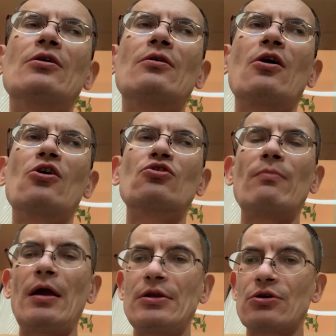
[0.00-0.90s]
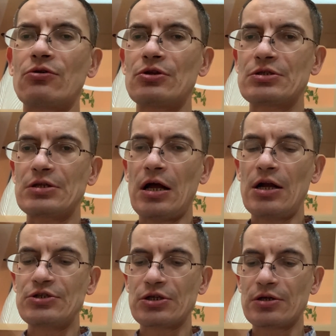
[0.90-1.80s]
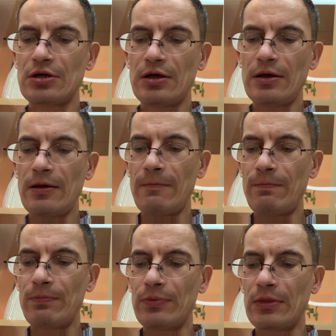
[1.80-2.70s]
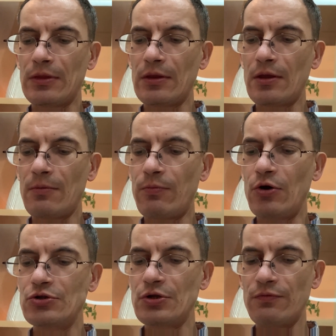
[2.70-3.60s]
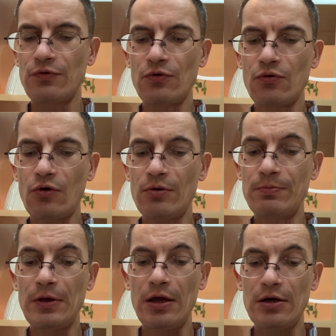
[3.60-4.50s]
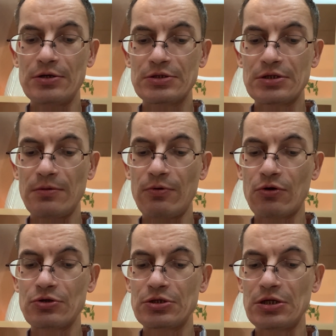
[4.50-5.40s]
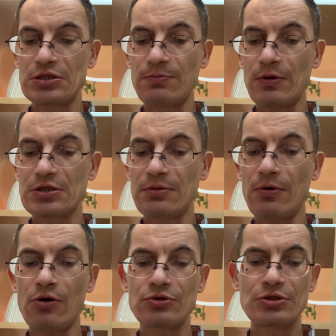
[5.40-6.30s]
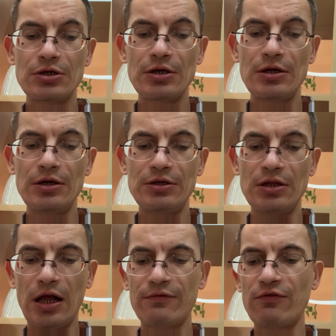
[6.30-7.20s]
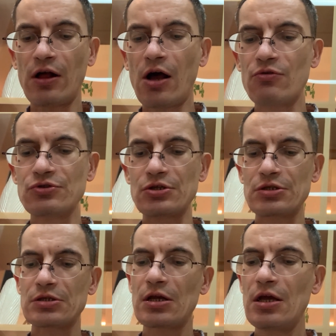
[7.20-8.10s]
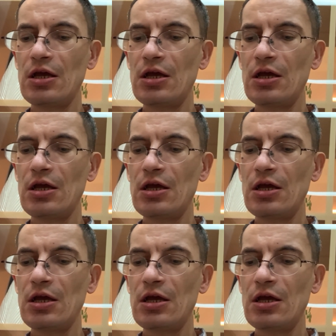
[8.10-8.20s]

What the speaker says: romantic or nostalgic point of view on Paris, because he speaks about delightful houses.